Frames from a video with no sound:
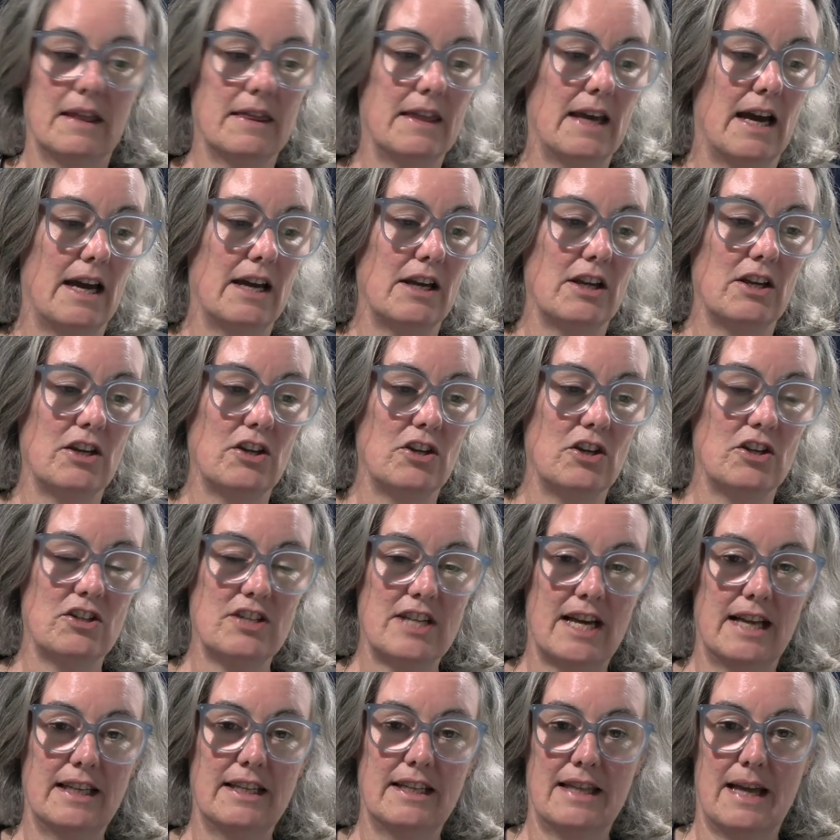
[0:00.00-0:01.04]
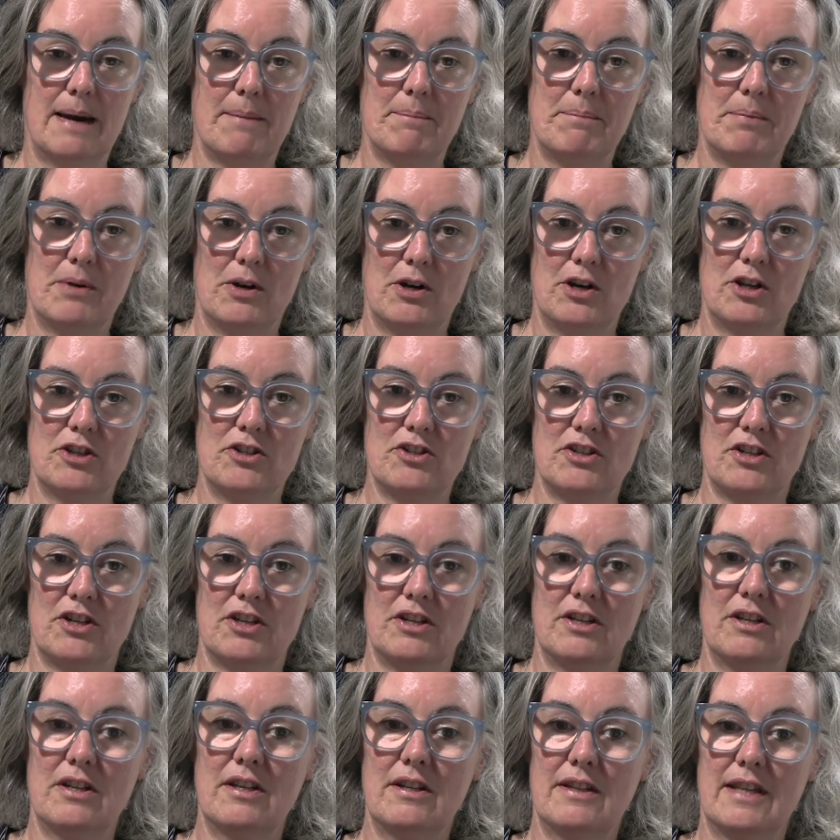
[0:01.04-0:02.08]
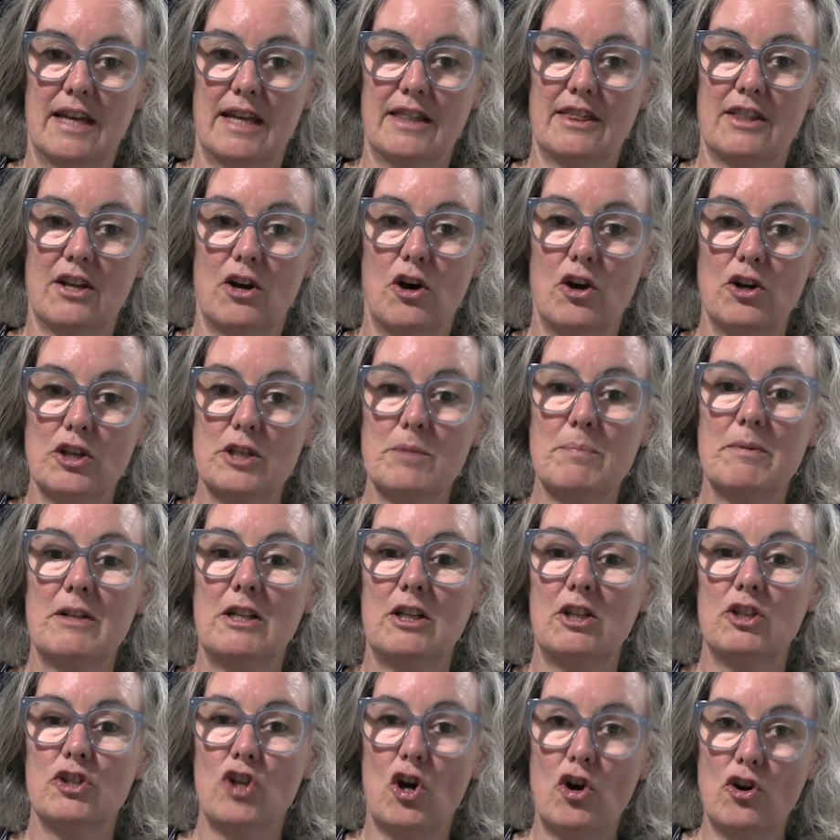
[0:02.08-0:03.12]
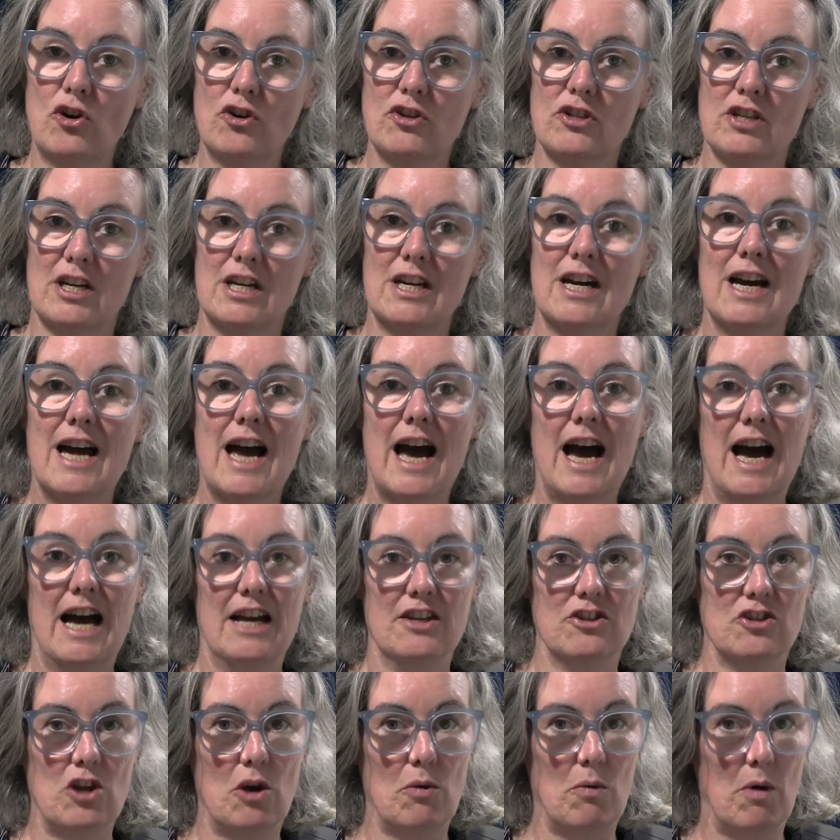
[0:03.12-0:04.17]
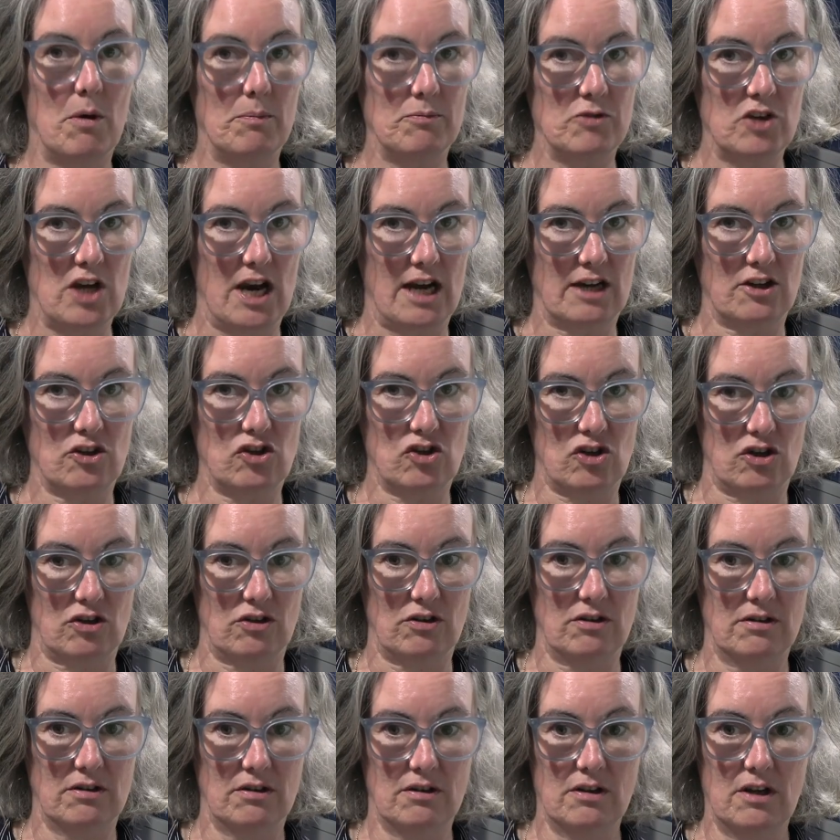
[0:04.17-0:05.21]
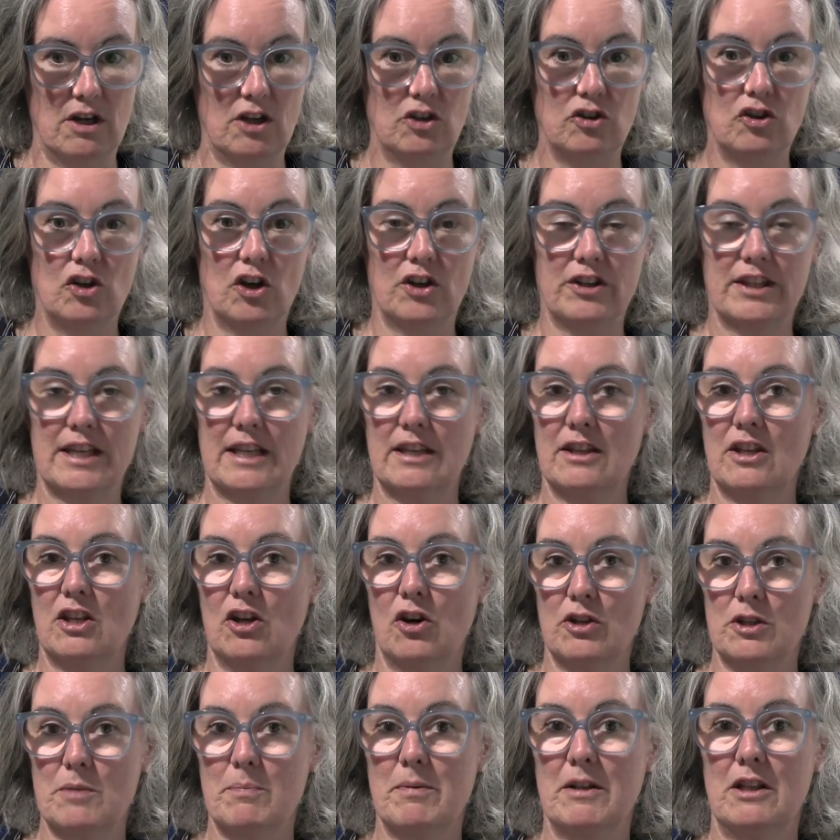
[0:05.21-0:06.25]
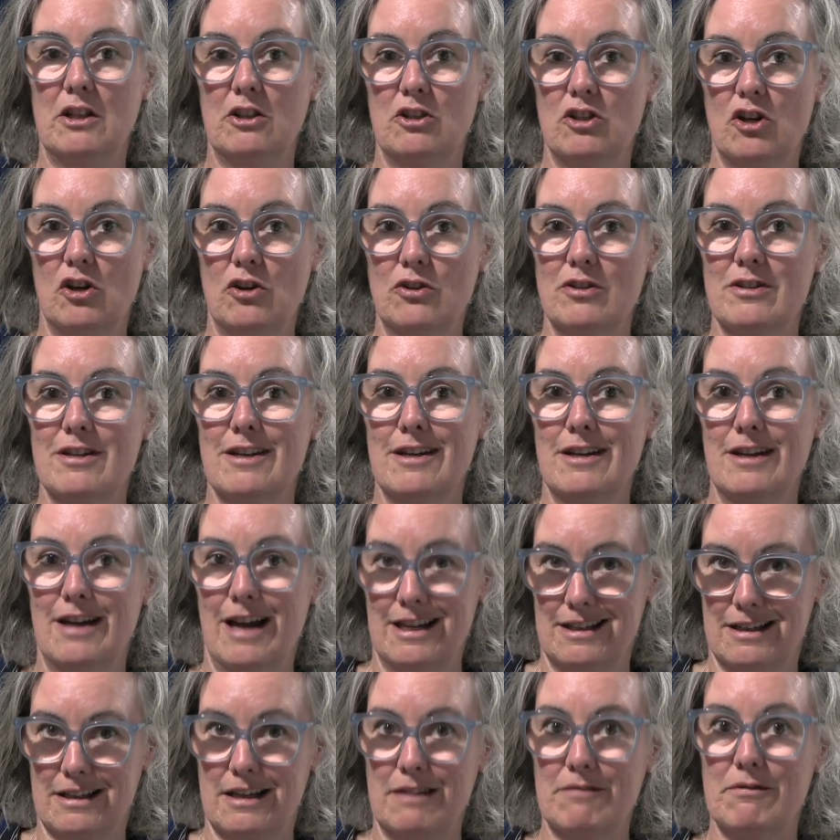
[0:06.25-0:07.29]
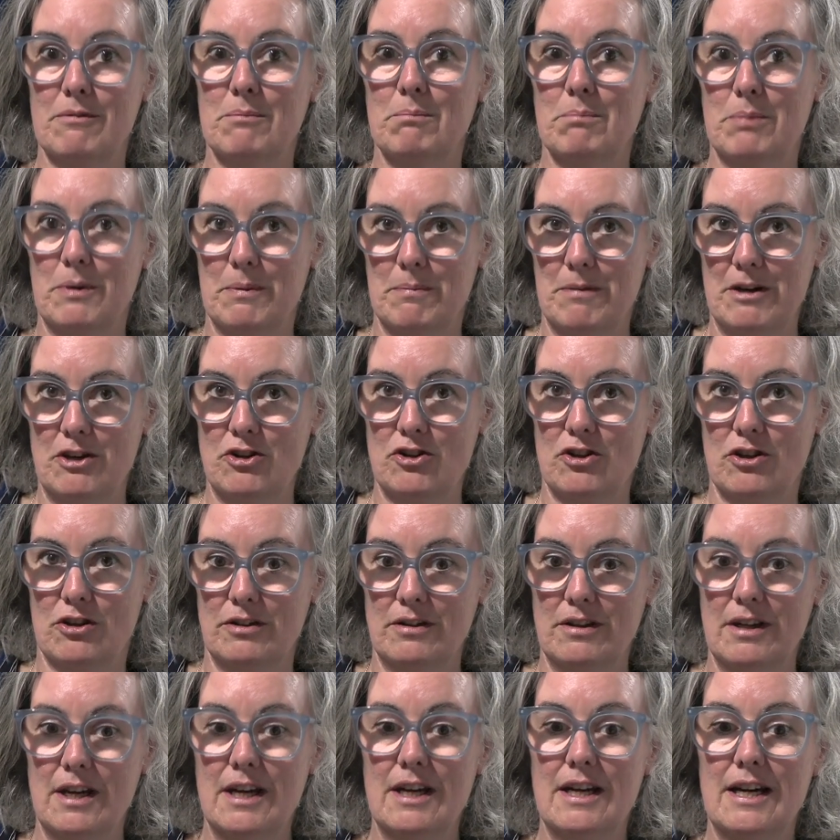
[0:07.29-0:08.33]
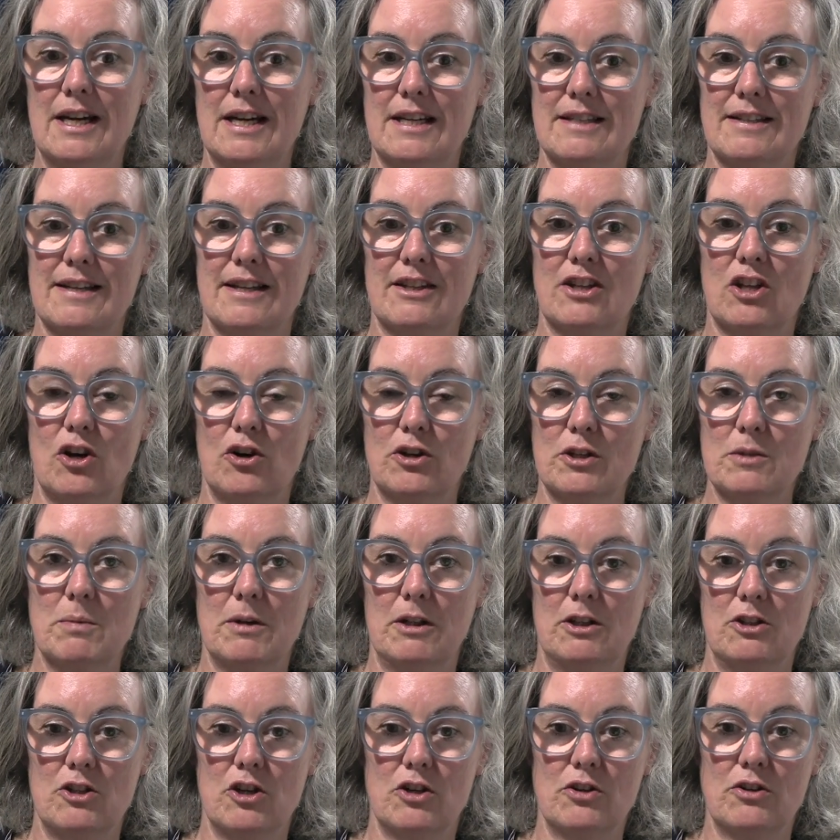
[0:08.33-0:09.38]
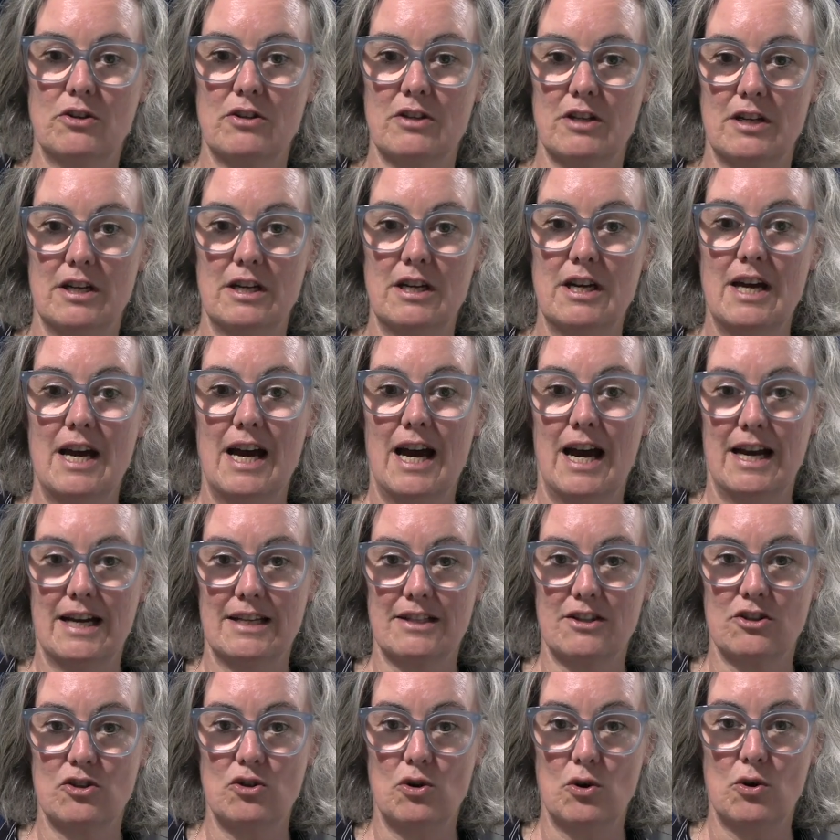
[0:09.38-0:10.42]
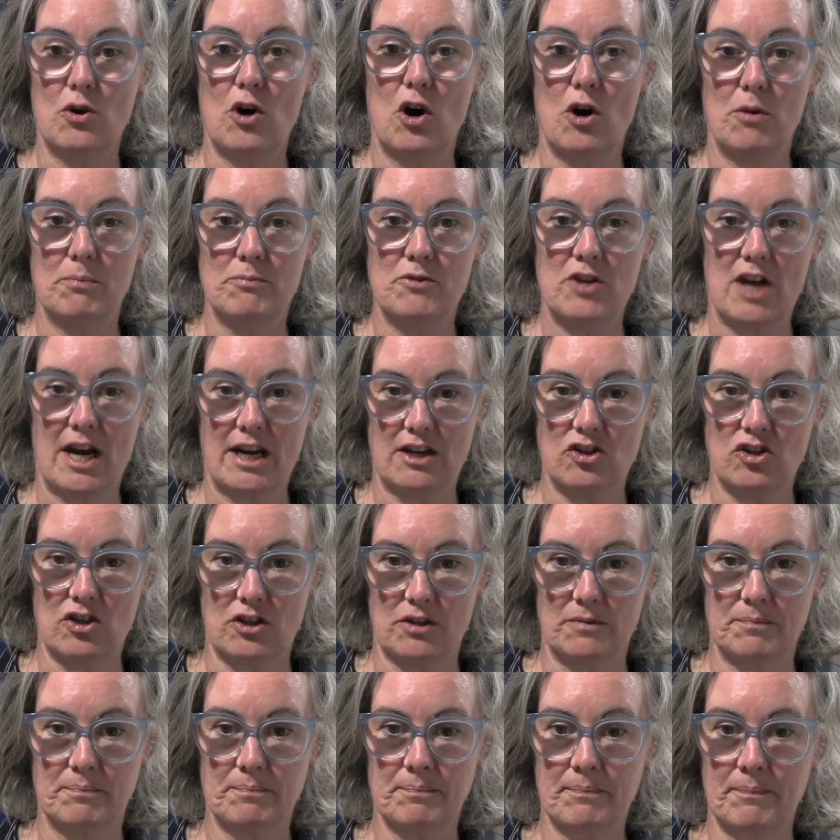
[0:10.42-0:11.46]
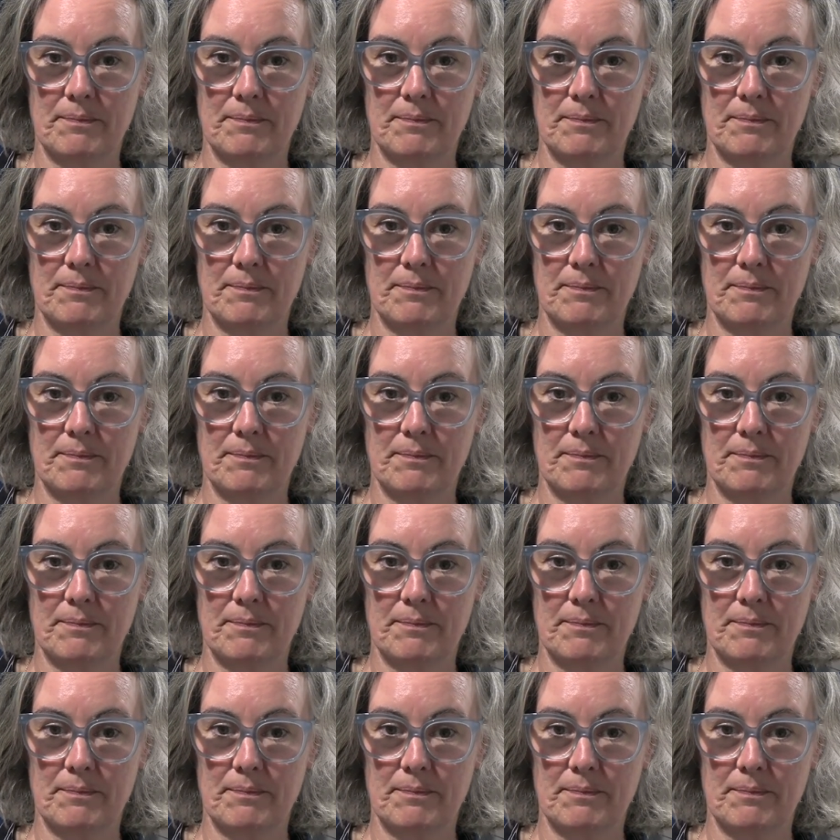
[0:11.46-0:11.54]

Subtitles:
that you're telling that person that the hospital doctor has no objection. Not that the hospital doctor has given permission, it's that the hospital doctor has no objection.